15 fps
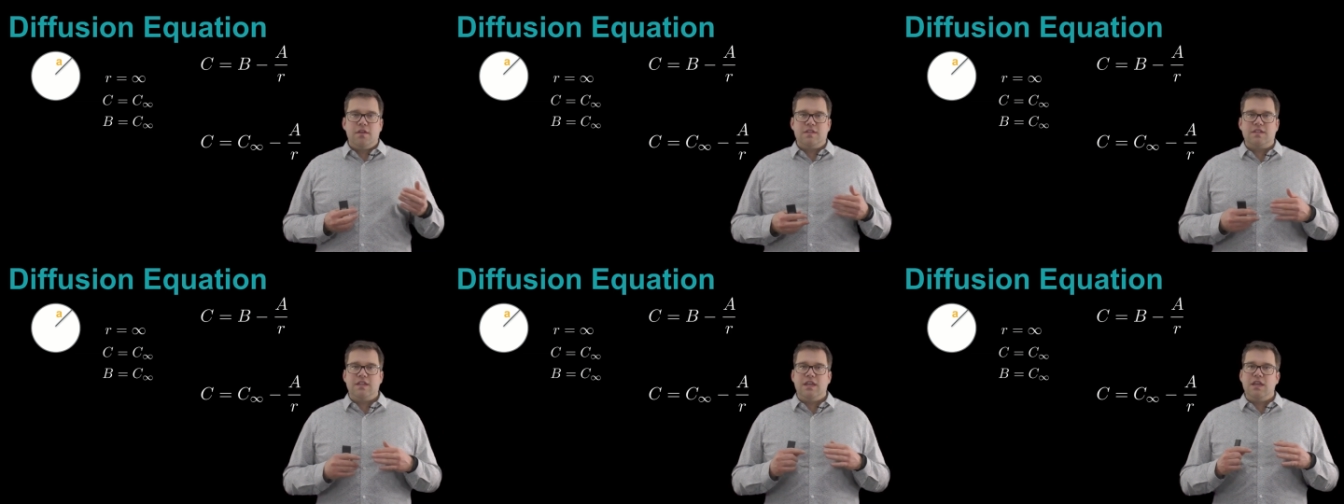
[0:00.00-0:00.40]

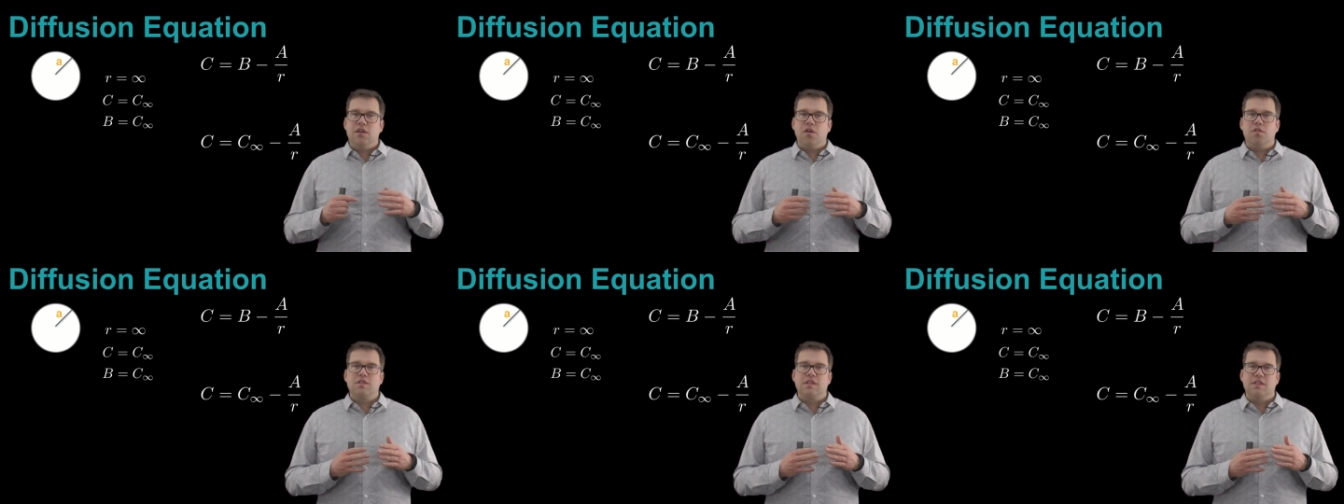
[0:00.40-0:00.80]
C
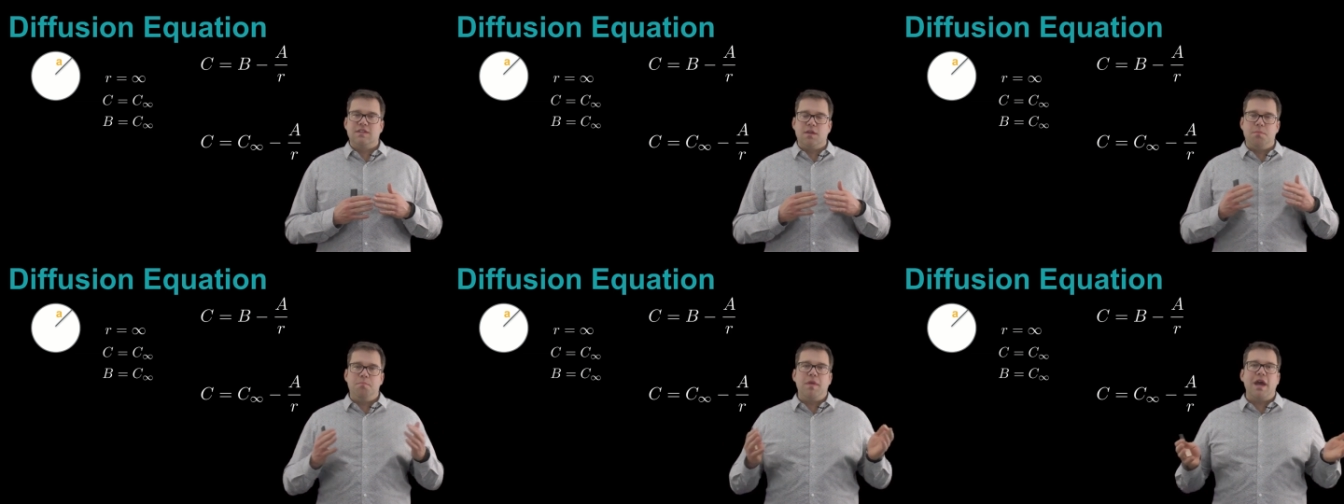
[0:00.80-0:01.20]
goes to
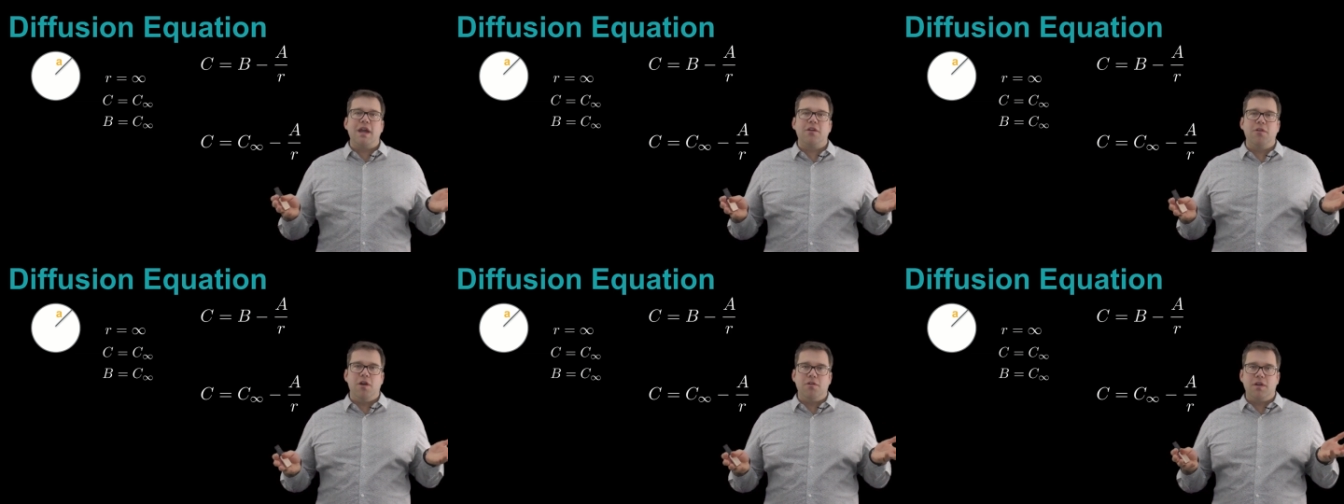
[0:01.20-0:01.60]
some
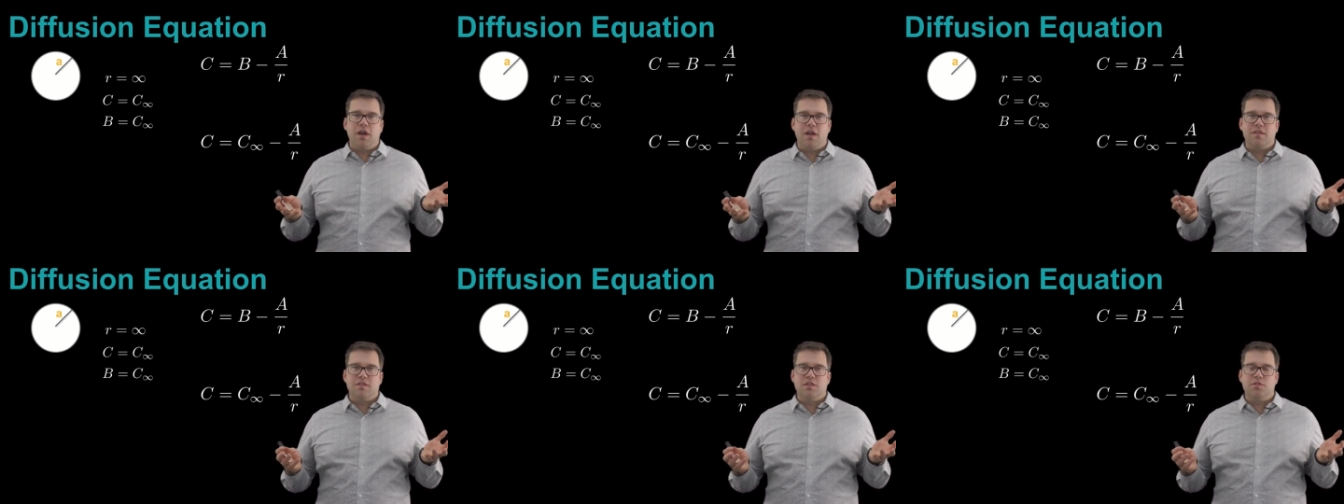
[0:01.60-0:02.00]
background
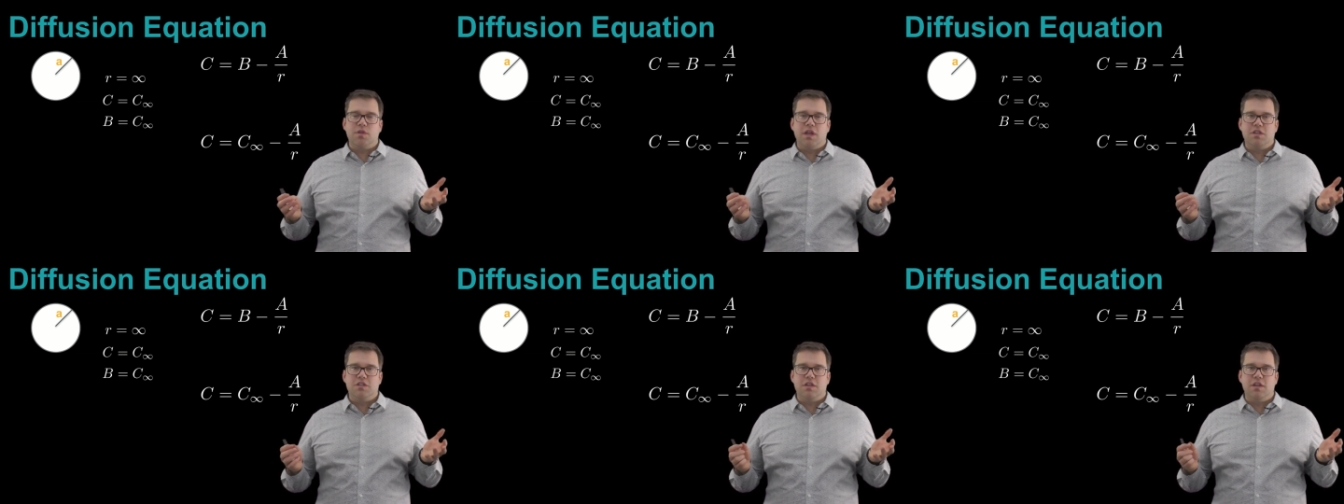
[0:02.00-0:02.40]

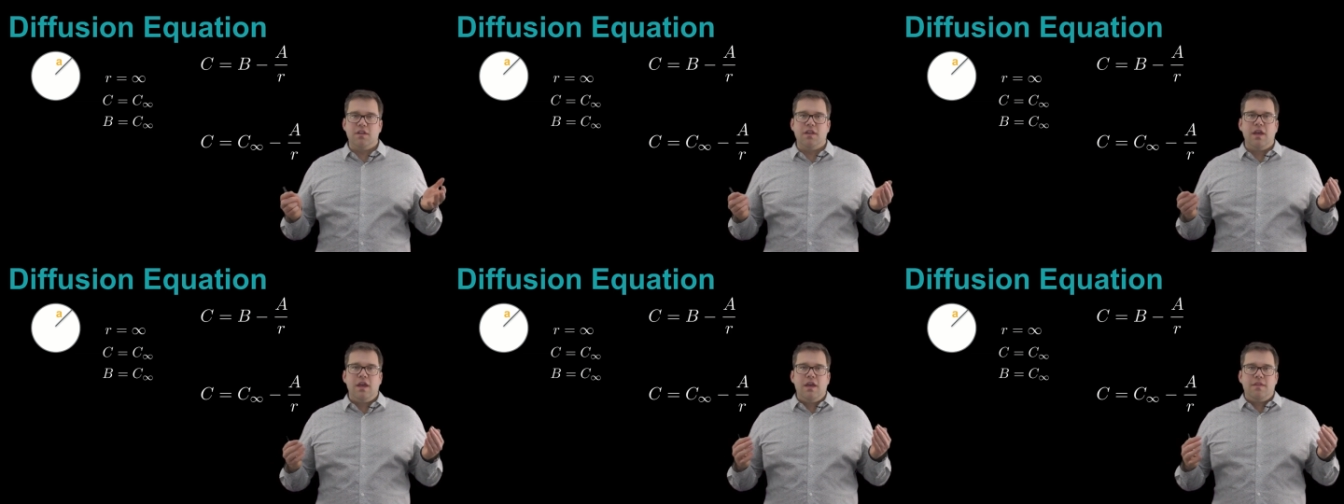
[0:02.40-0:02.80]

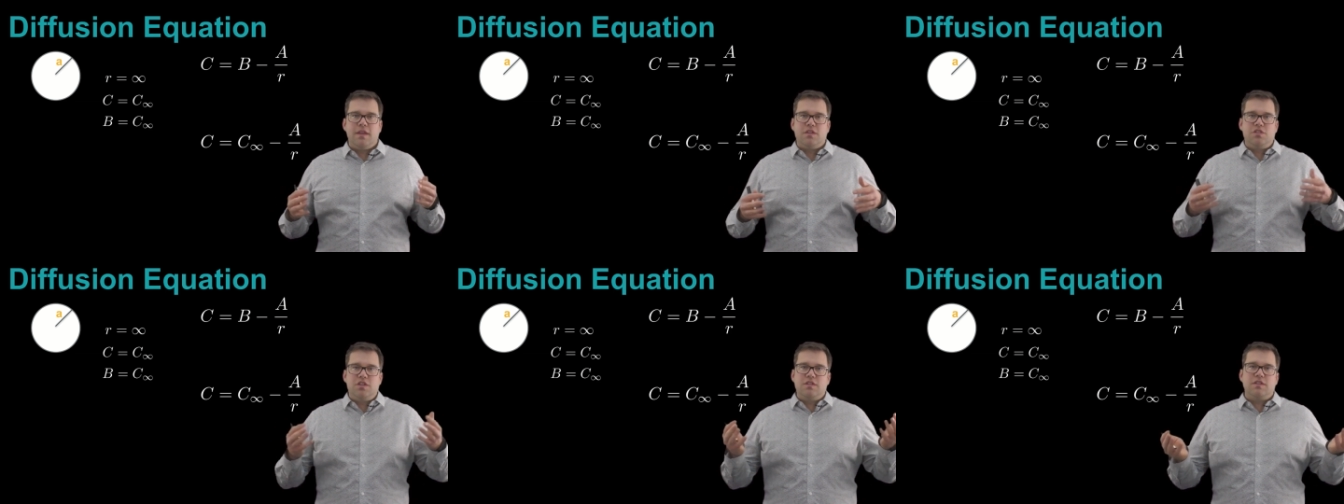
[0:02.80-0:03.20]
concentration
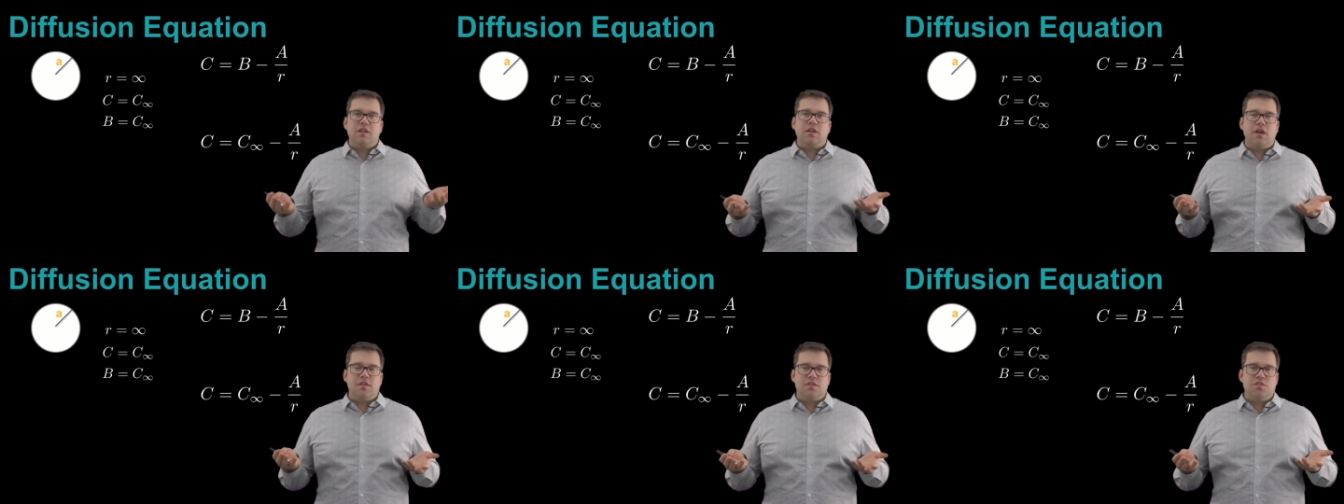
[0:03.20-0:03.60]
that's just the
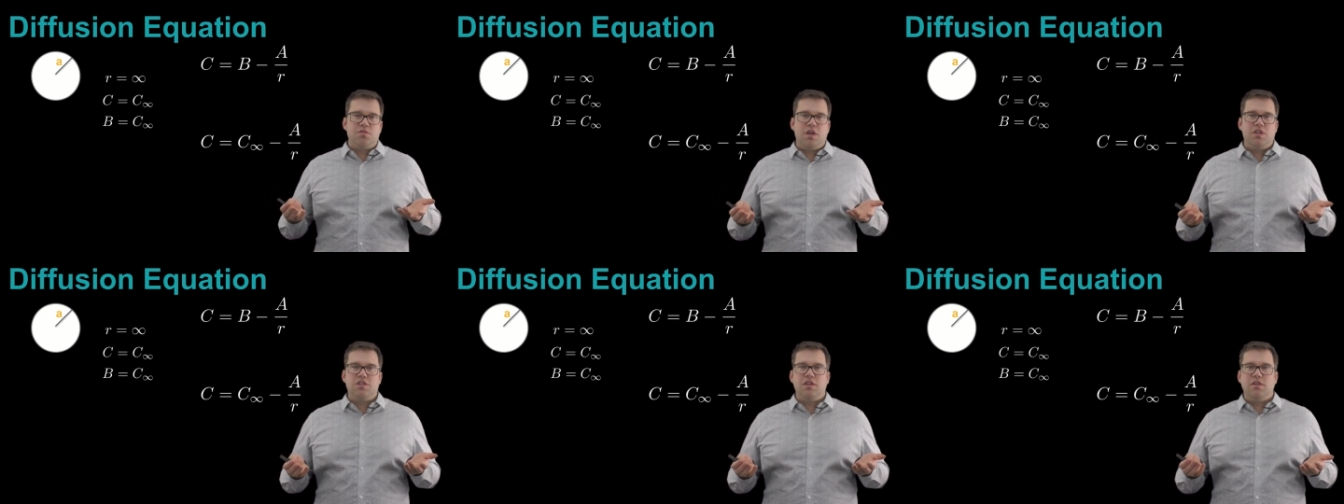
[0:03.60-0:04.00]

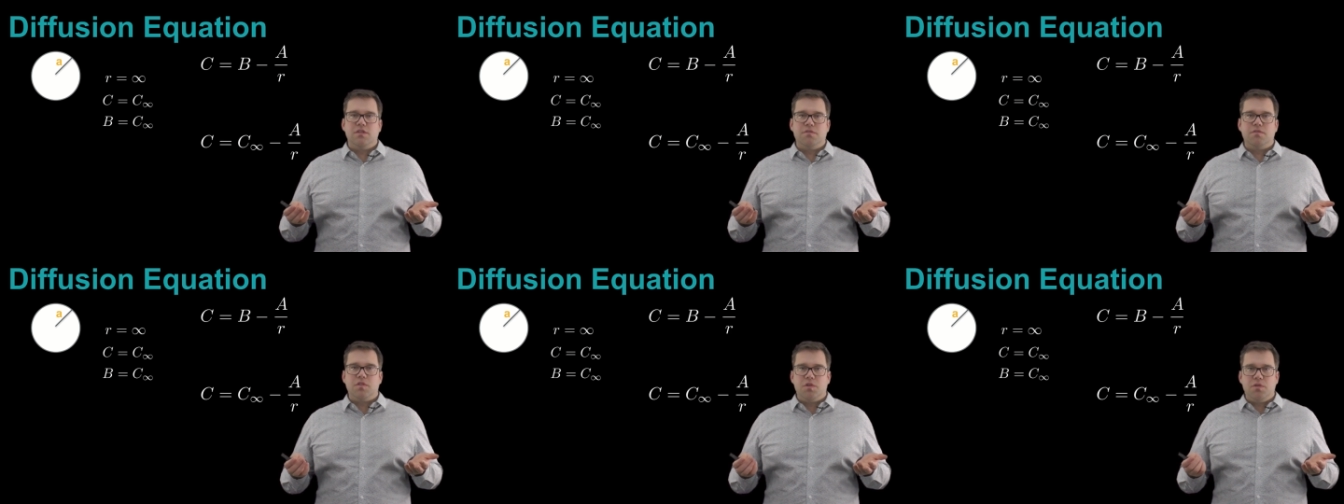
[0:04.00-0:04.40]
concentration in
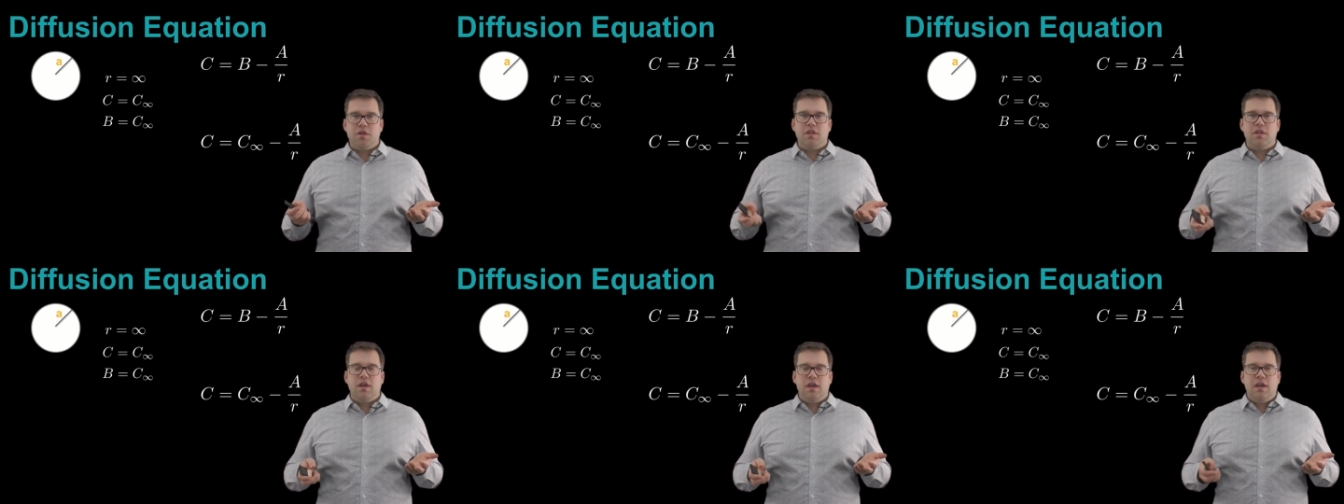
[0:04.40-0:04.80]
the
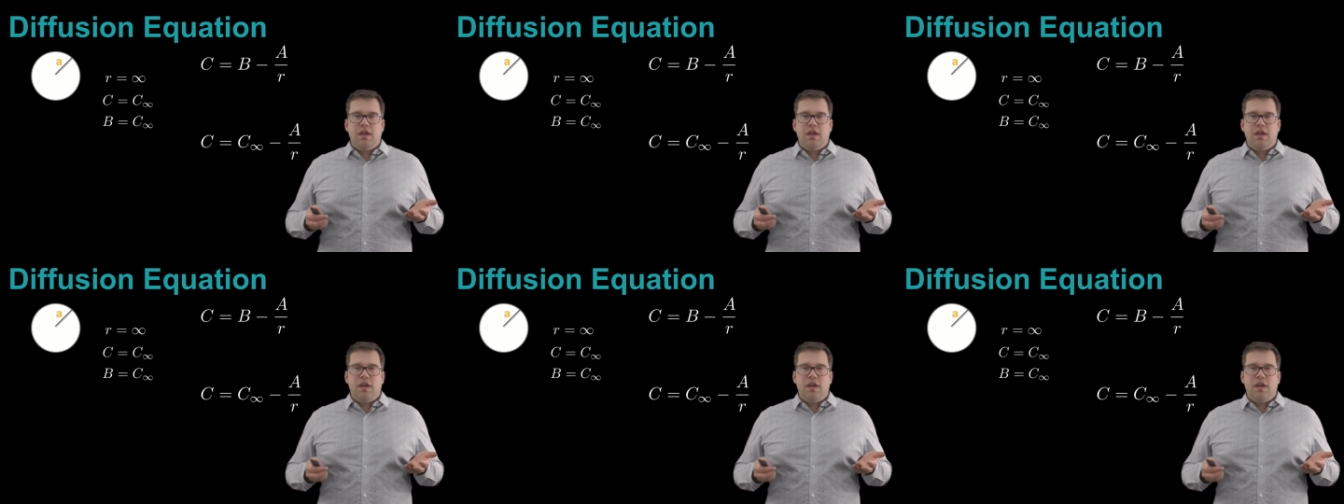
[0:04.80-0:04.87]
fluid.